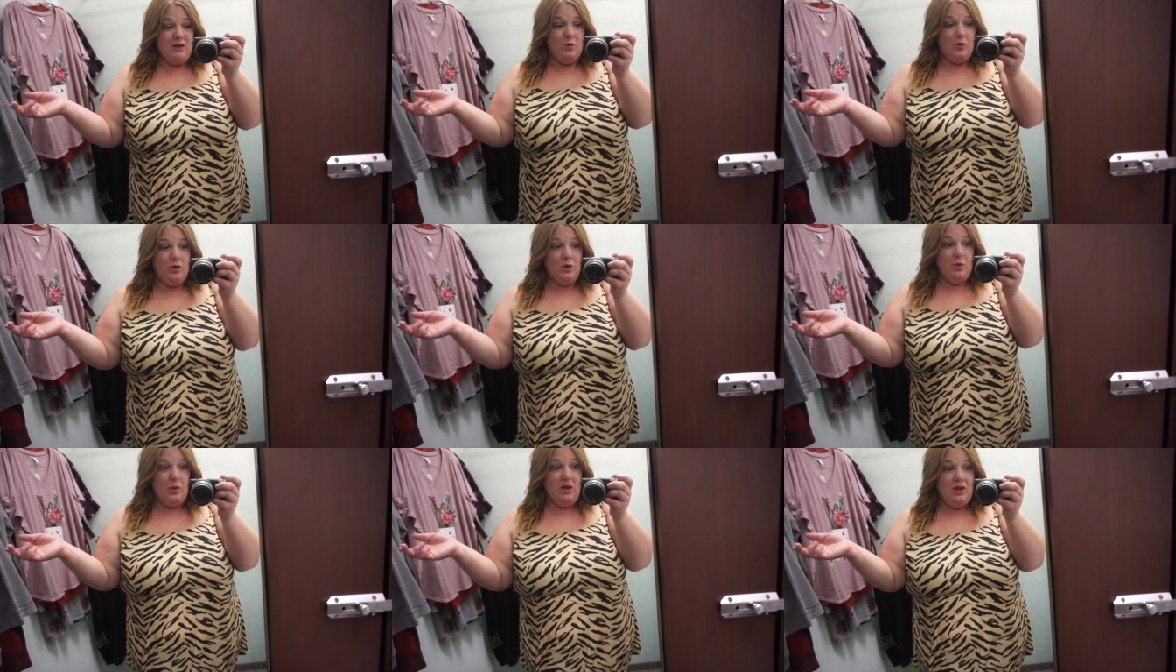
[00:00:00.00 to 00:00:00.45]

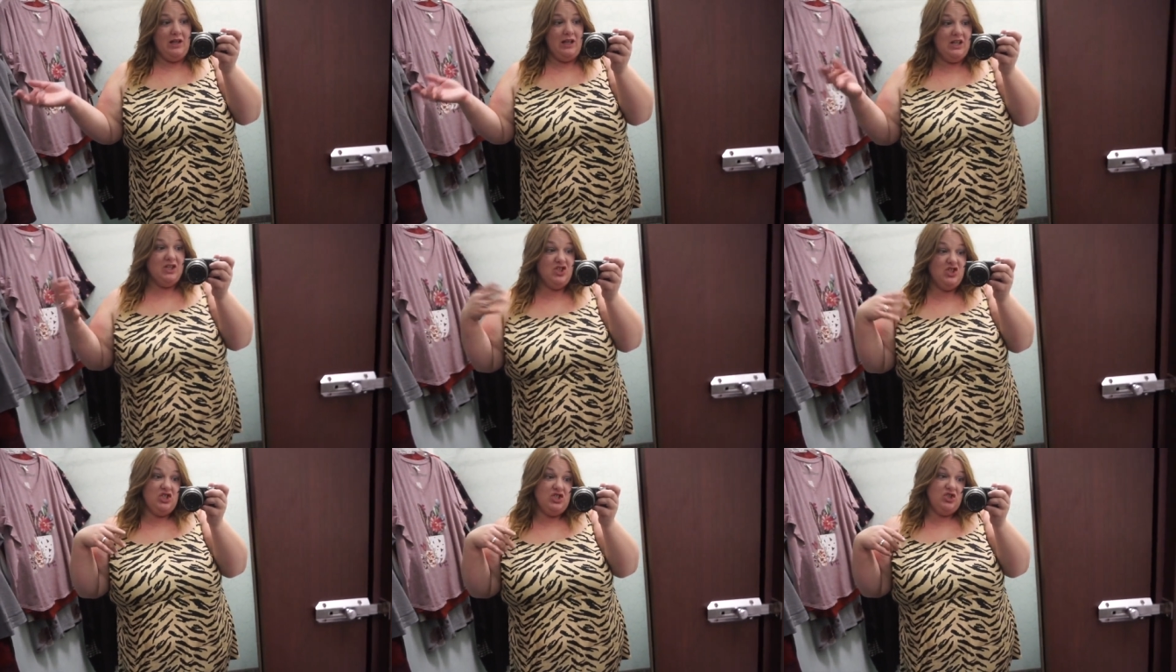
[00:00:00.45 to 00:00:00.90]
want to wear like
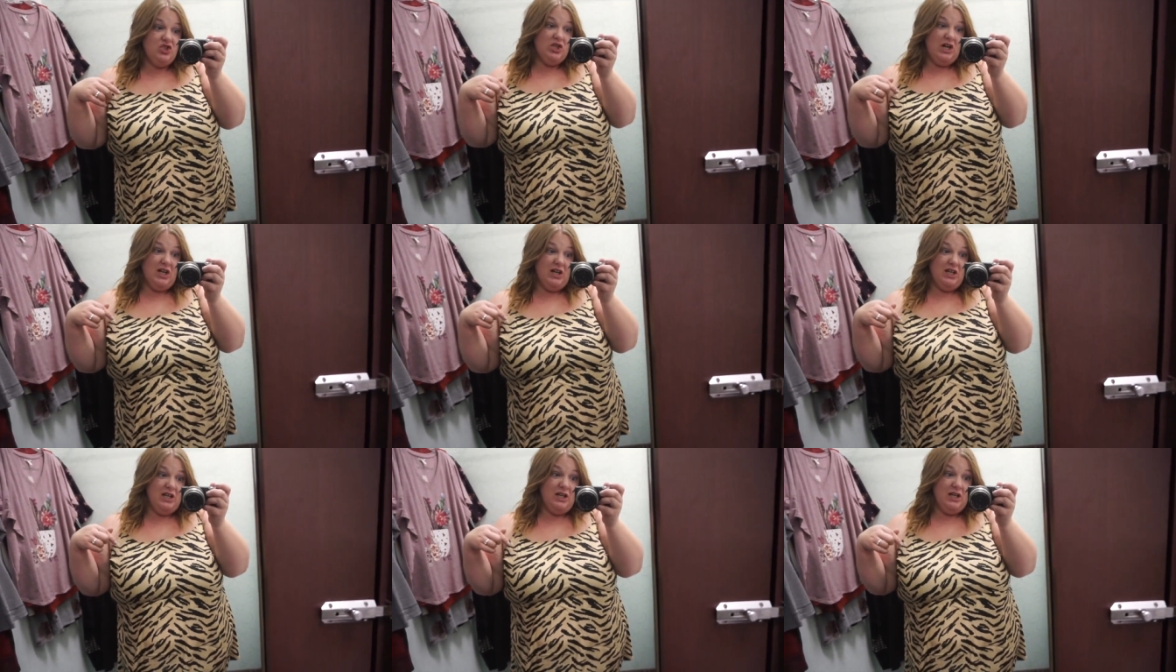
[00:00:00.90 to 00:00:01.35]
a jean
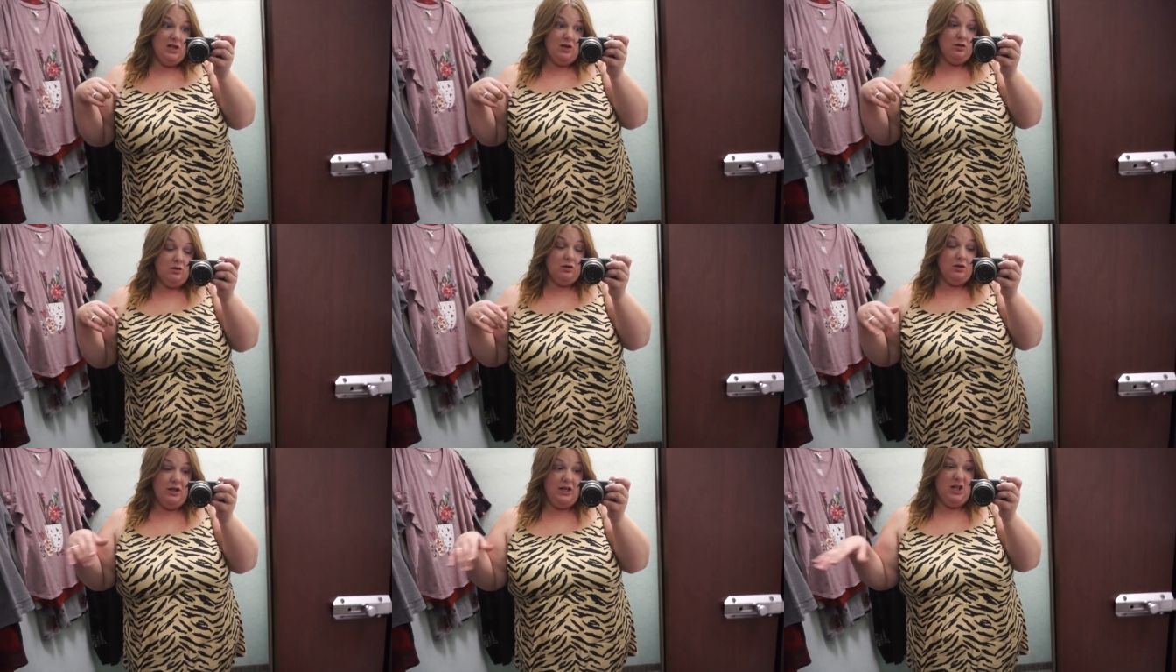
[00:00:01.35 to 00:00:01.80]
jacket
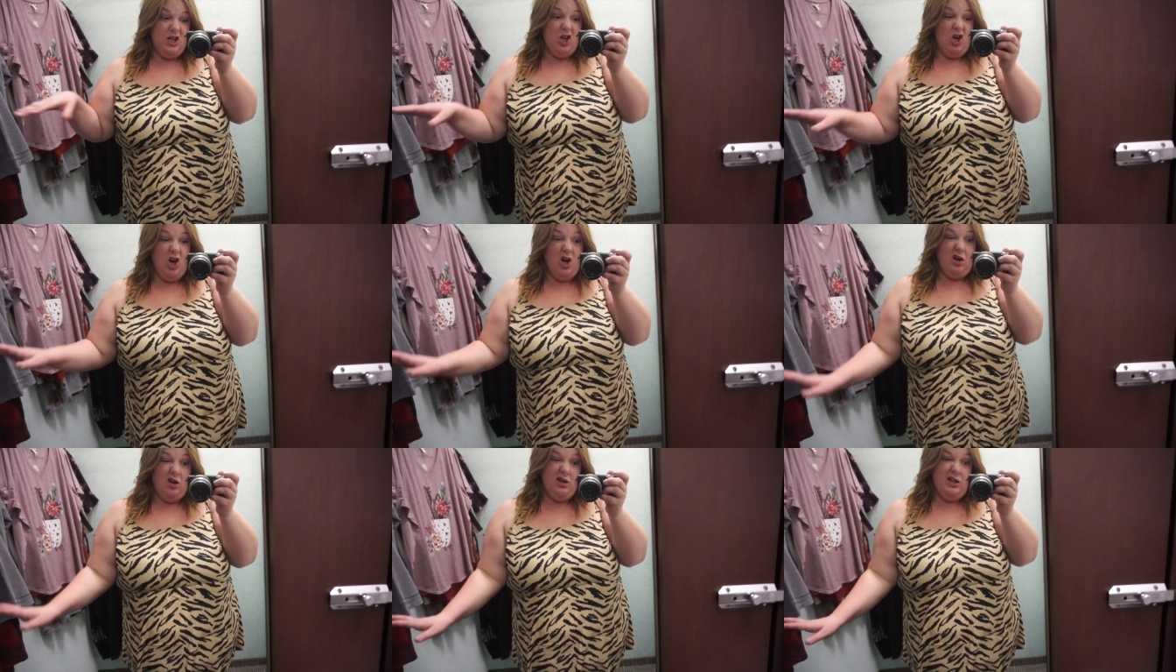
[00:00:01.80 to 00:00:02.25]
or like a
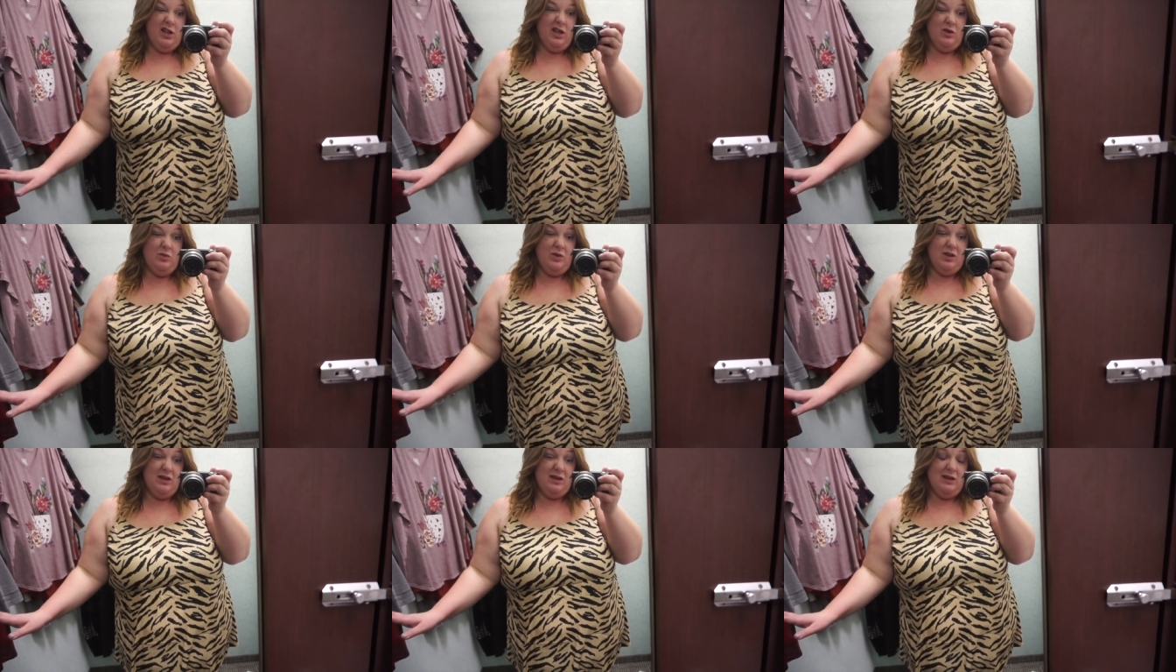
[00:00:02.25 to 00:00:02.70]
cardigan with